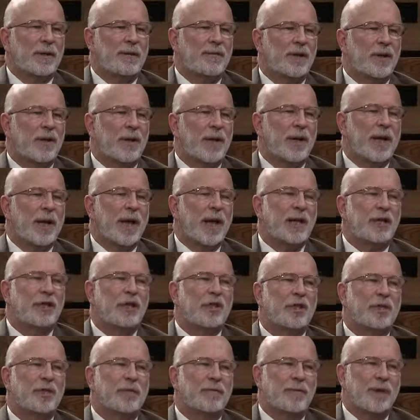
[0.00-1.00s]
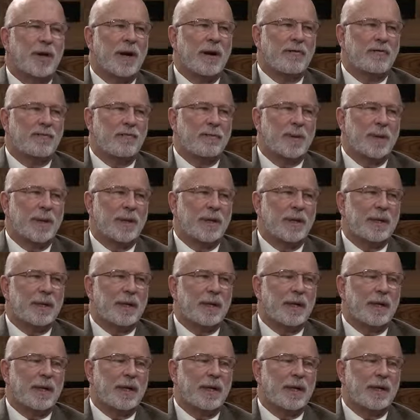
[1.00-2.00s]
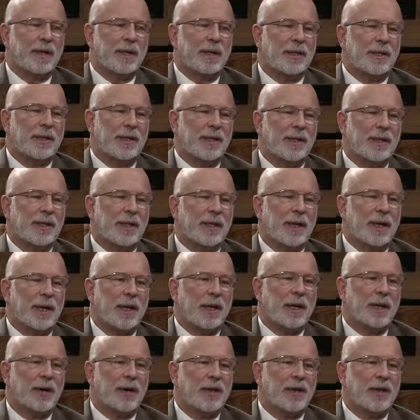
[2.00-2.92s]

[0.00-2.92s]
the very nature of government is uh,